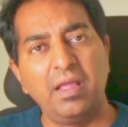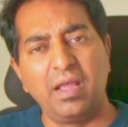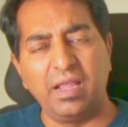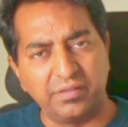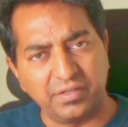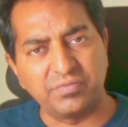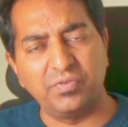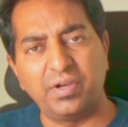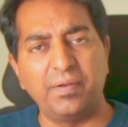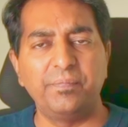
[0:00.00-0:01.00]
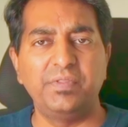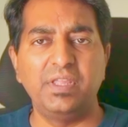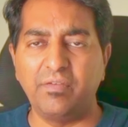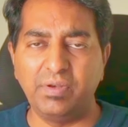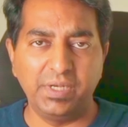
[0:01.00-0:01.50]
I'll search for the
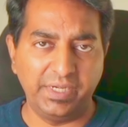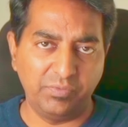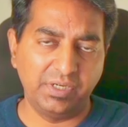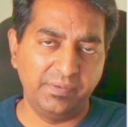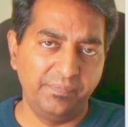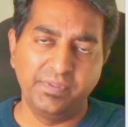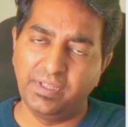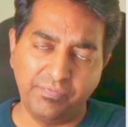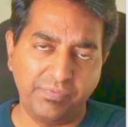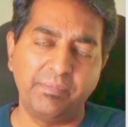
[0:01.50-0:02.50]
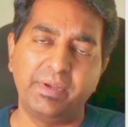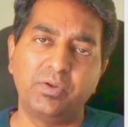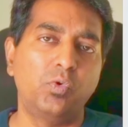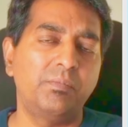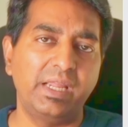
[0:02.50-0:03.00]
available network. If I'm at
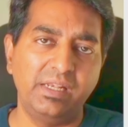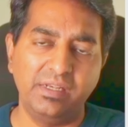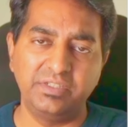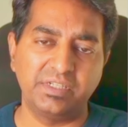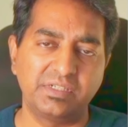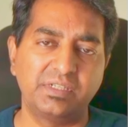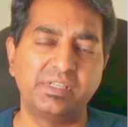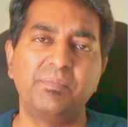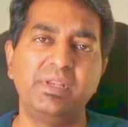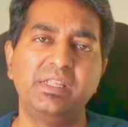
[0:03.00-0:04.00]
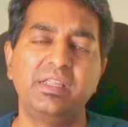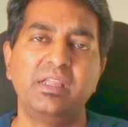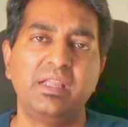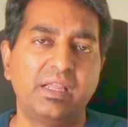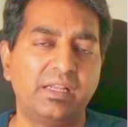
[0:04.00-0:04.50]
home, I'll just simply
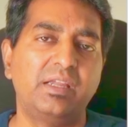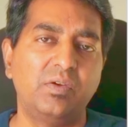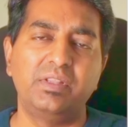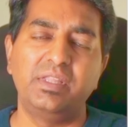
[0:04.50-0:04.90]
click on